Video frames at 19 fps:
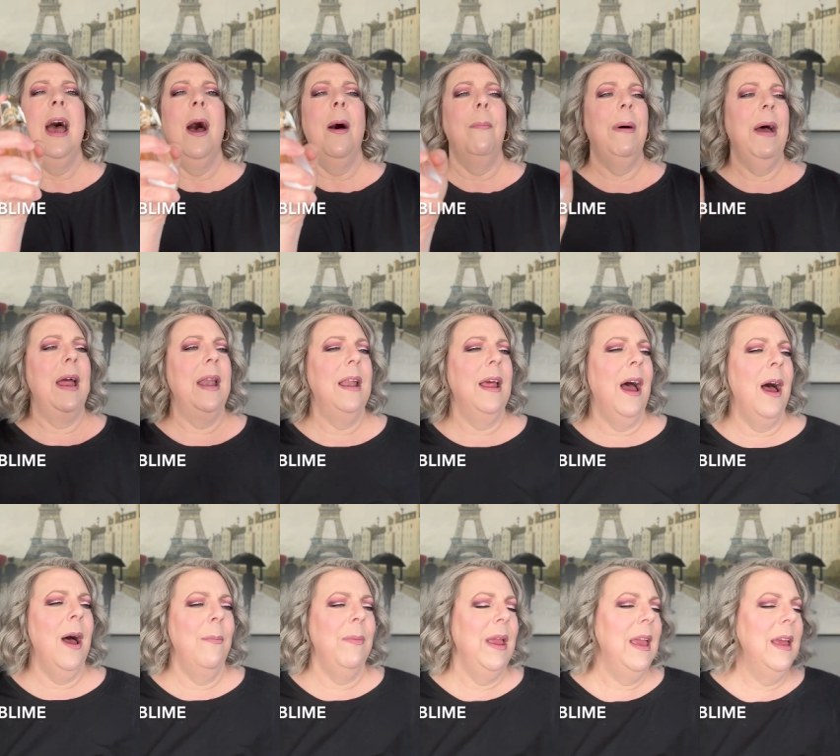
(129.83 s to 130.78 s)
but
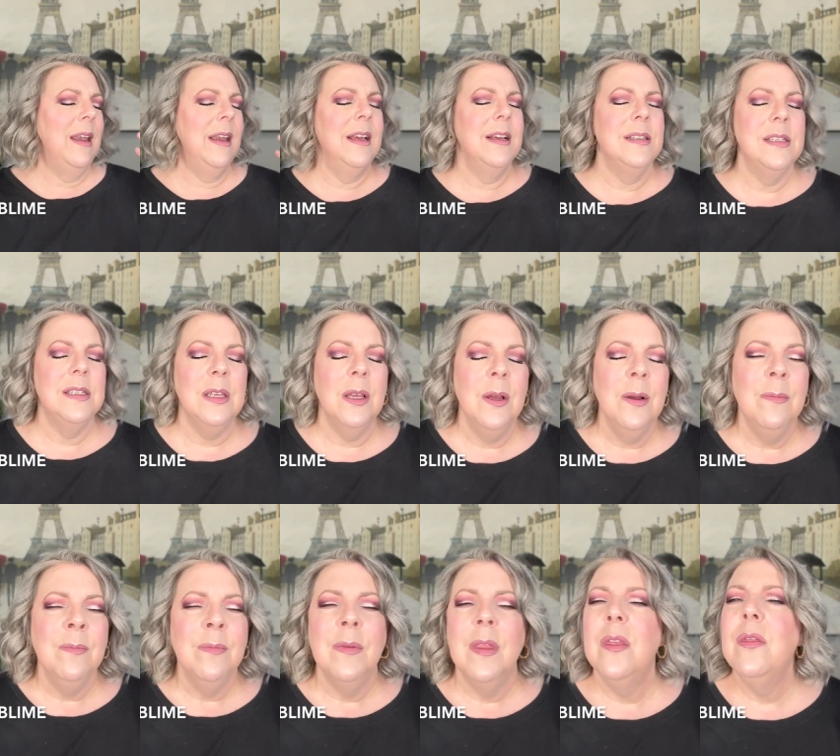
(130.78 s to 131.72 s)
um, it is
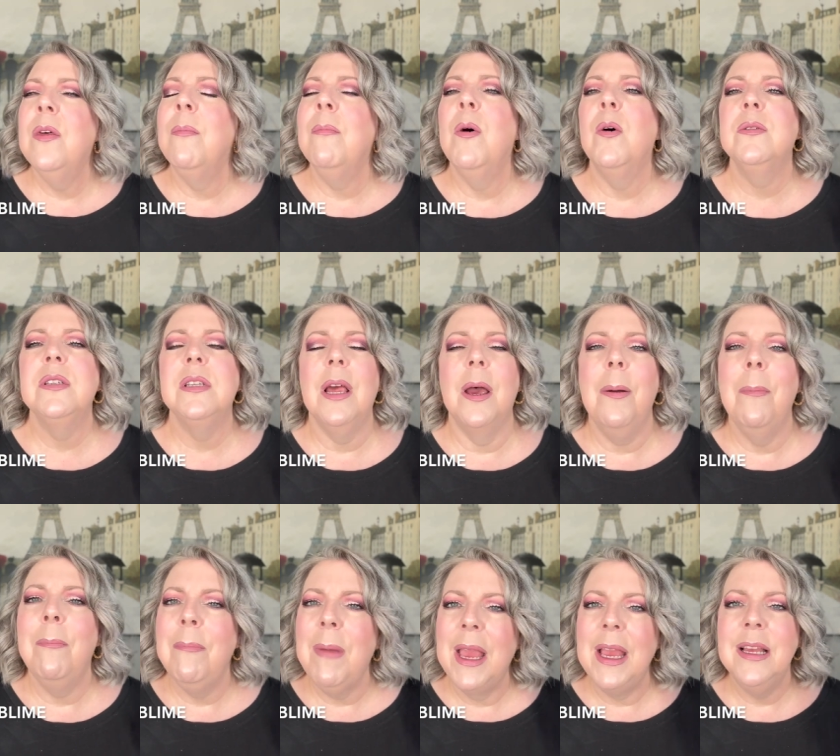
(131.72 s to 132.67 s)
the most
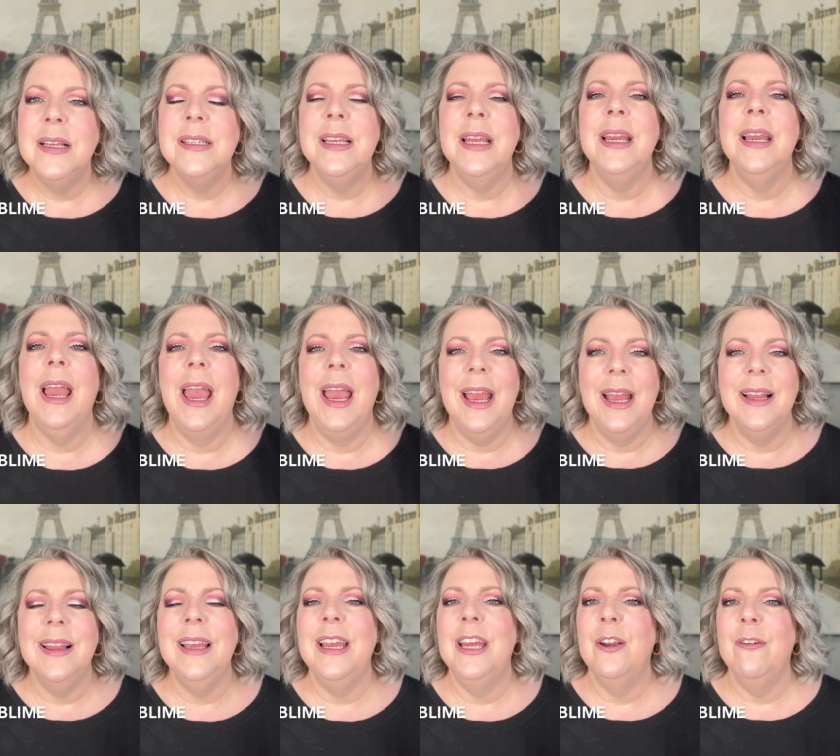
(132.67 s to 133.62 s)
amazing
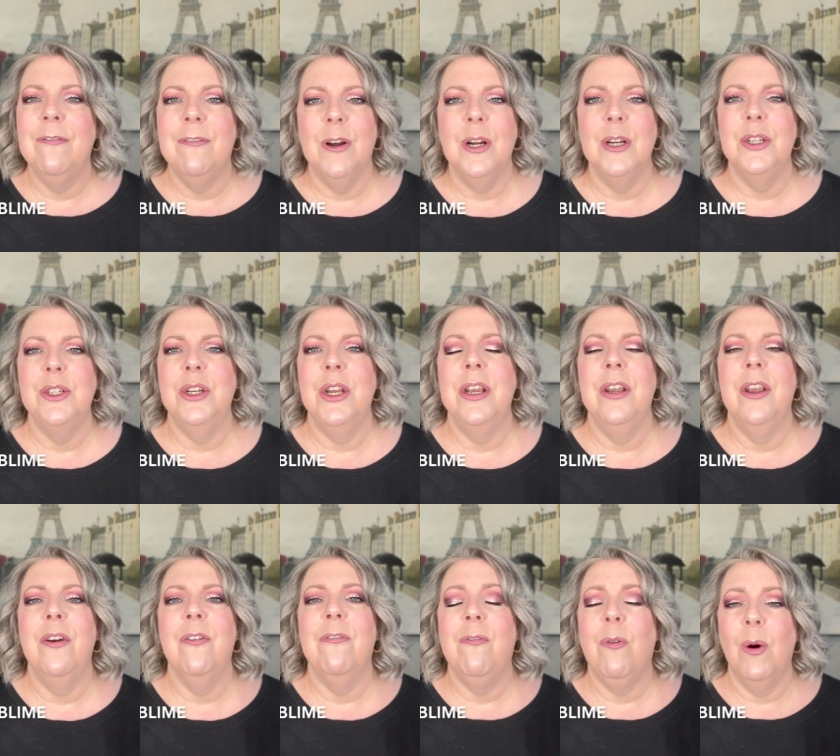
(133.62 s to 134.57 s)
alien version
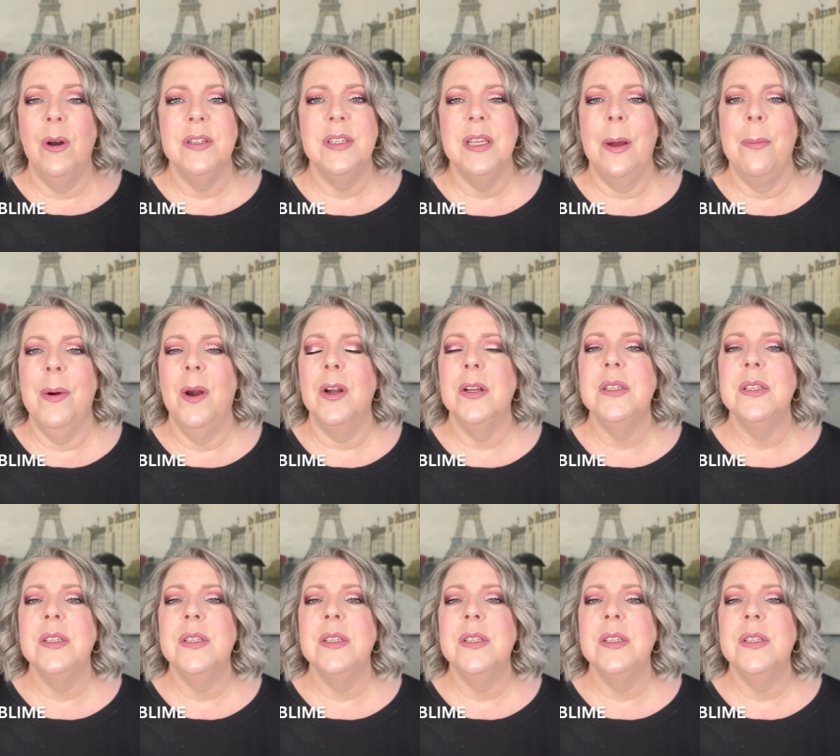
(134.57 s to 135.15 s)
for summer.